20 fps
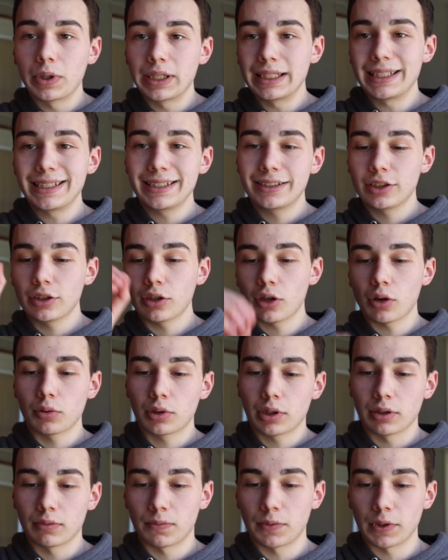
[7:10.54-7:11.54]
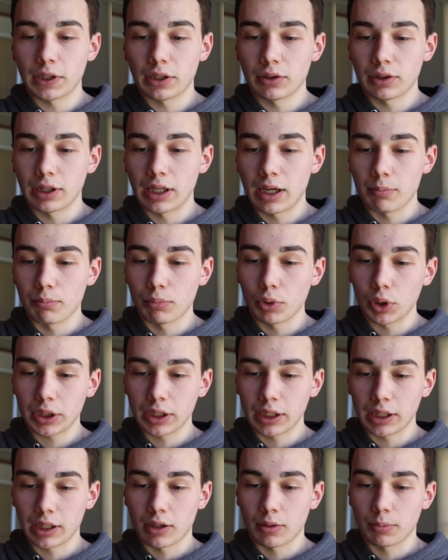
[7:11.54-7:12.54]
we need to go configure that
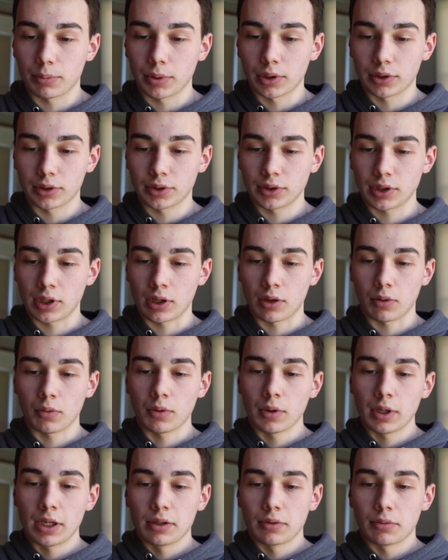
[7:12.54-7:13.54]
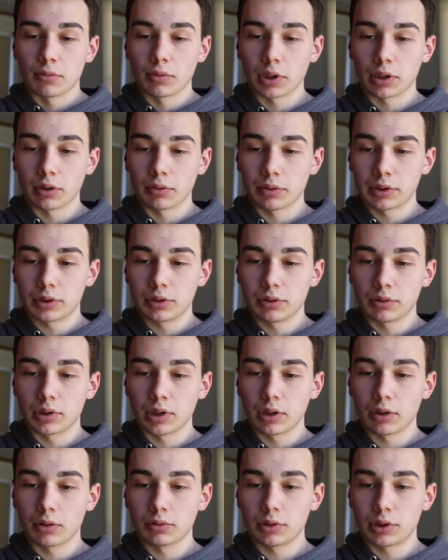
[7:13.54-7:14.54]
Booking Helper. So we're going to
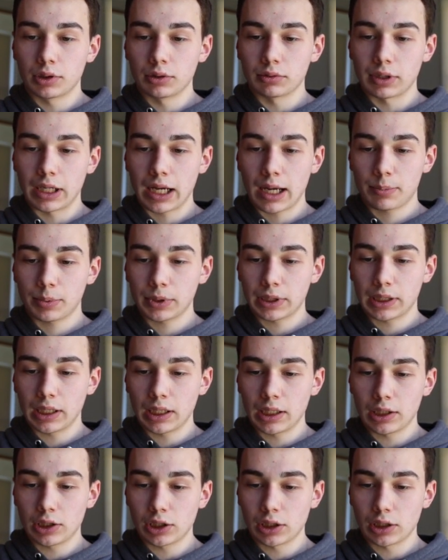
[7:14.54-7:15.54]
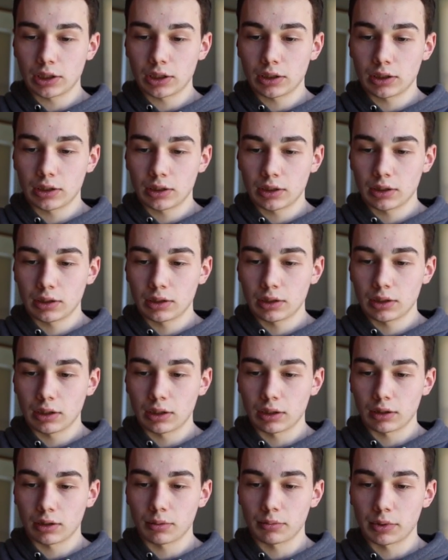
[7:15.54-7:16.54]
go to Application
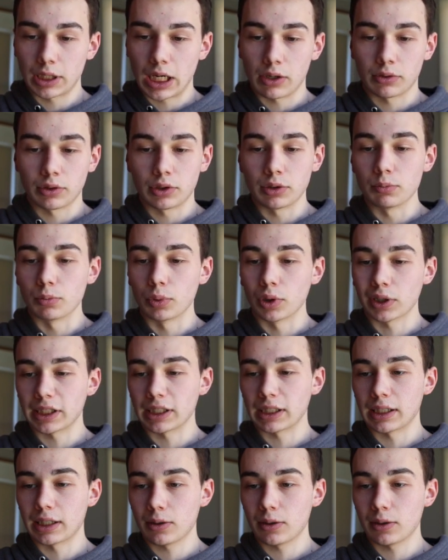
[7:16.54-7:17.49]
and come down to Booking